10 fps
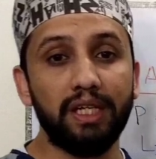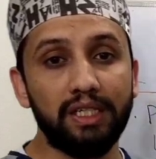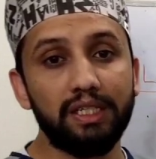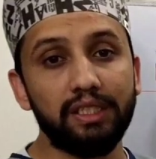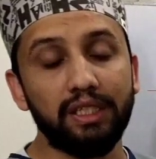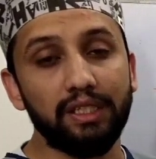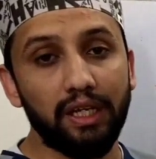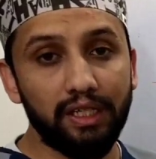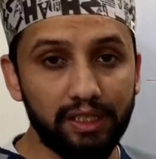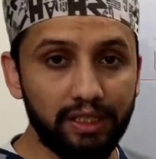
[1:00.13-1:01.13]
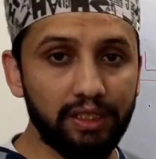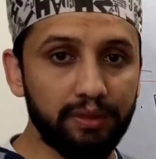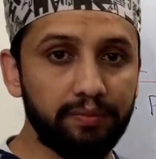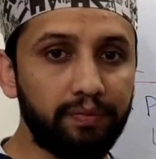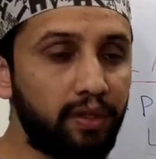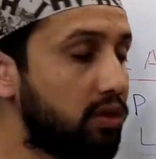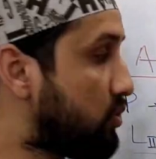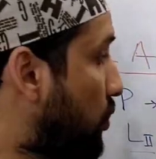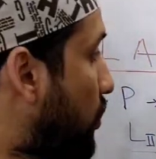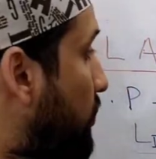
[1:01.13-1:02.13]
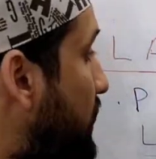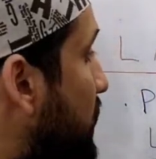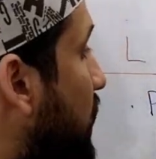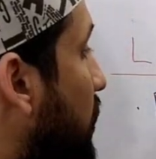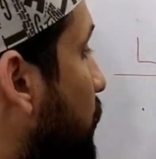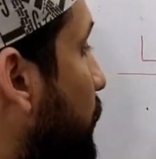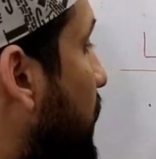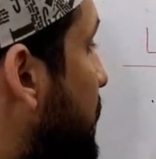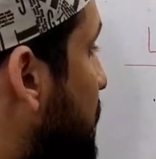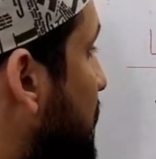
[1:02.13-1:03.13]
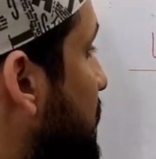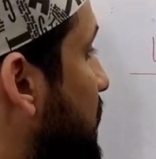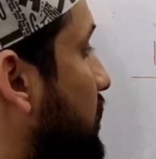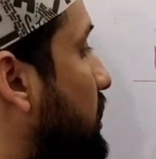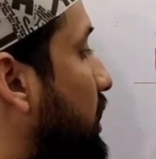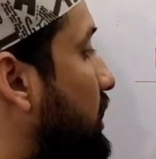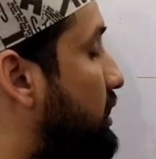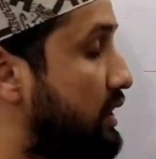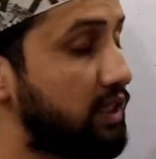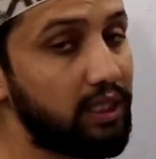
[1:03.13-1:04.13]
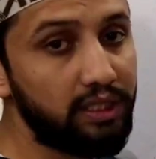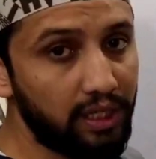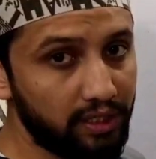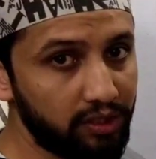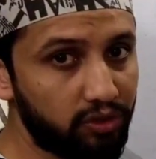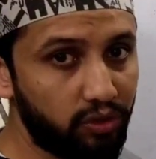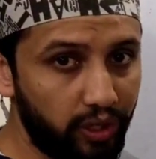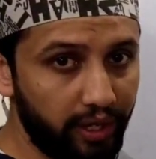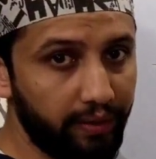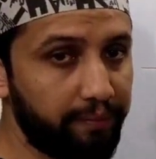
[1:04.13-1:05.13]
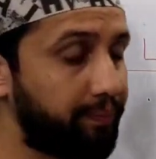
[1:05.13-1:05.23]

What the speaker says: changes in the ECG. So basically we will discuss here the ECG changes today.